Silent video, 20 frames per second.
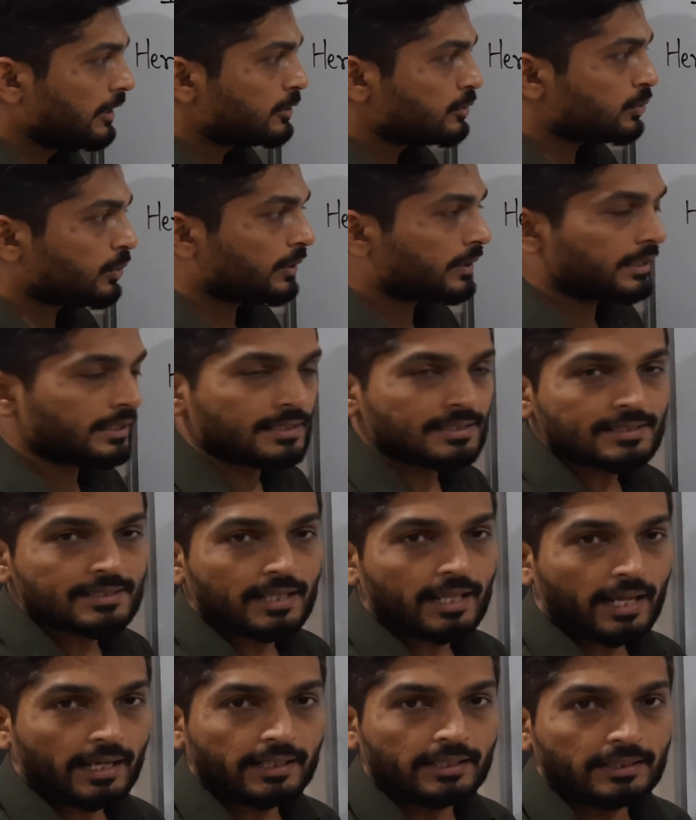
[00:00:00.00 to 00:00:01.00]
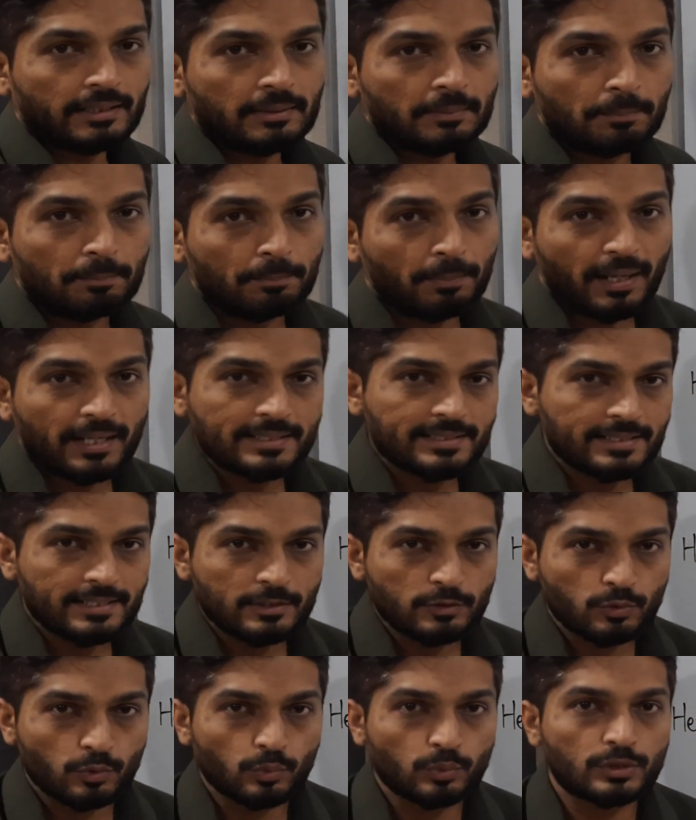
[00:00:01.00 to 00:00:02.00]
So this line
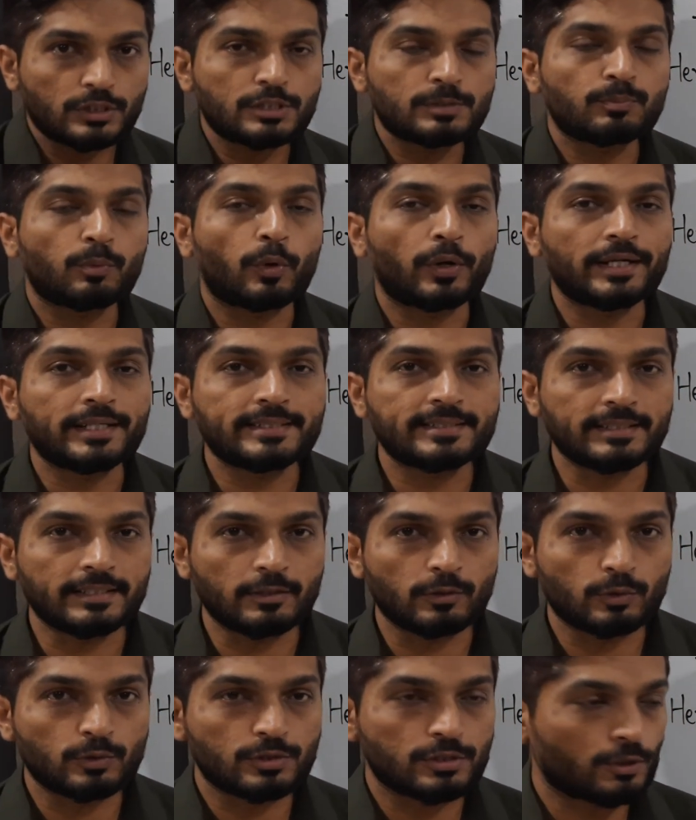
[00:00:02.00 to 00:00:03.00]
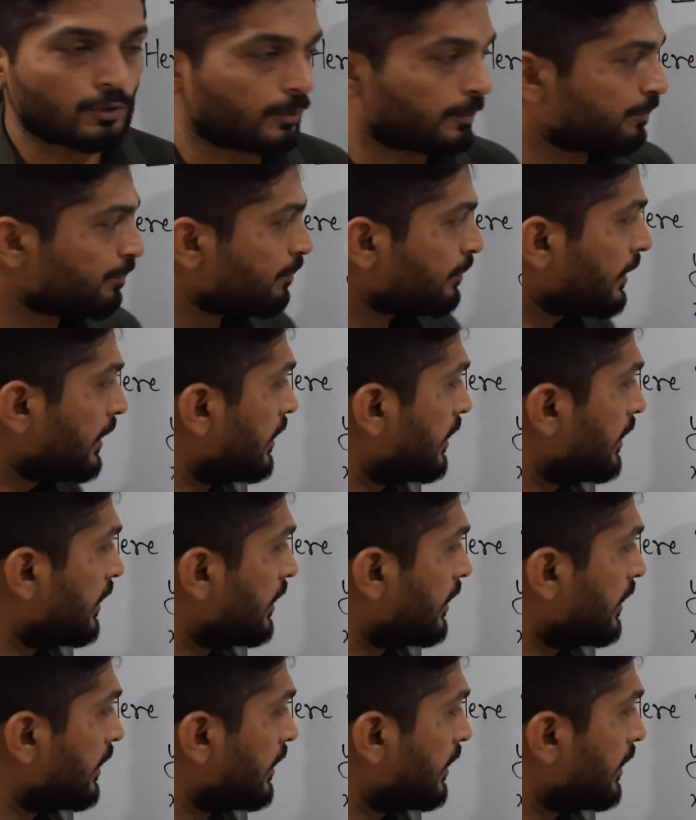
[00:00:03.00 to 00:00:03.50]
passes through this point 0, 0.